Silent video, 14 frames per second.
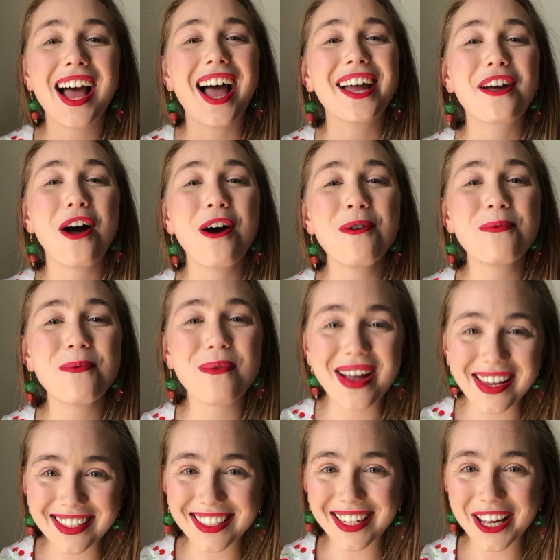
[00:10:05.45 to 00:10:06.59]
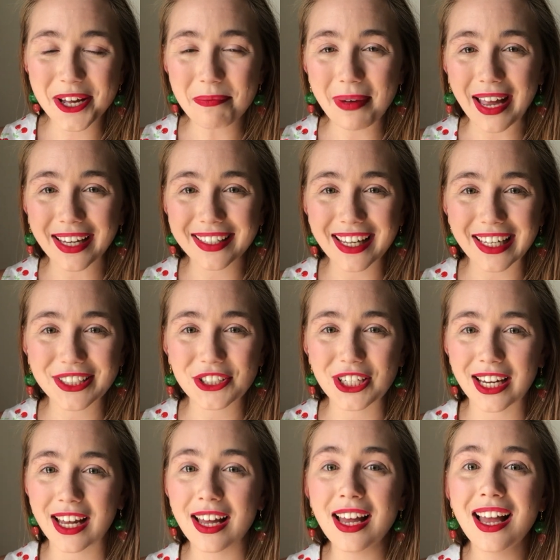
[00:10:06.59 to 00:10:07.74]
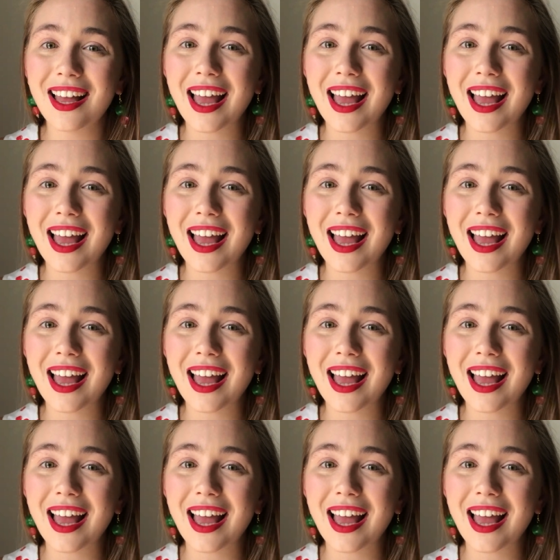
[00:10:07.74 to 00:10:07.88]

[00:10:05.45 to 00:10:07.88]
I can't wait to come back next year,